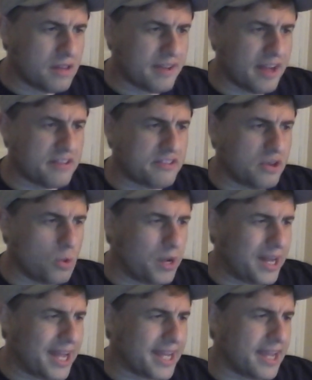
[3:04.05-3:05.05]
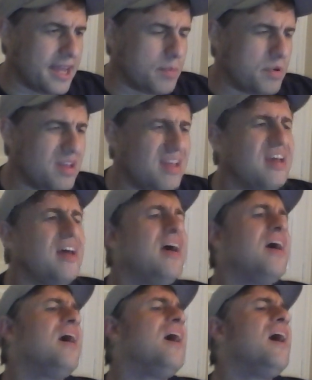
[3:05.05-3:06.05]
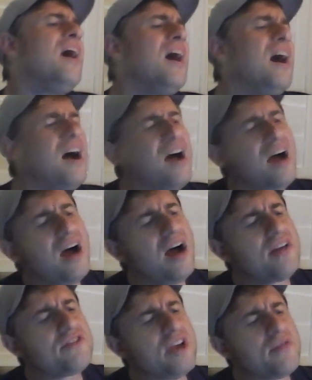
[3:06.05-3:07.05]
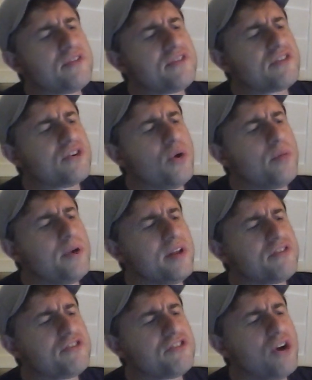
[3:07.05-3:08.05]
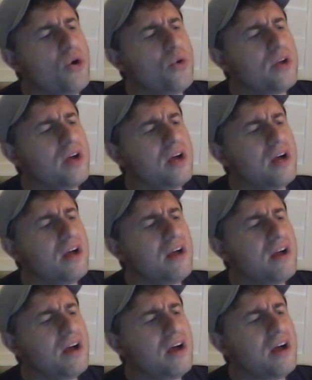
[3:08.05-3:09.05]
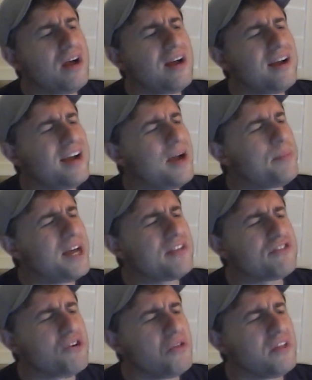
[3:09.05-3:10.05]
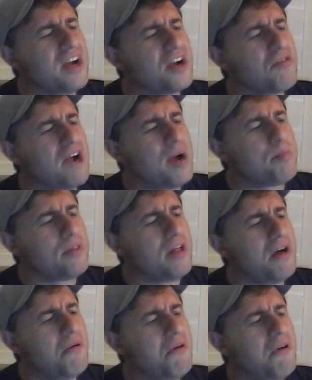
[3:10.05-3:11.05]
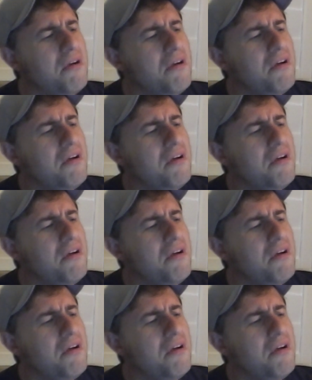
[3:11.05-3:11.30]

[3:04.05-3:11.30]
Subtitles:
Tennessee will win that game. San Francisco at Minnesota. I'm not sold on Garoppolo.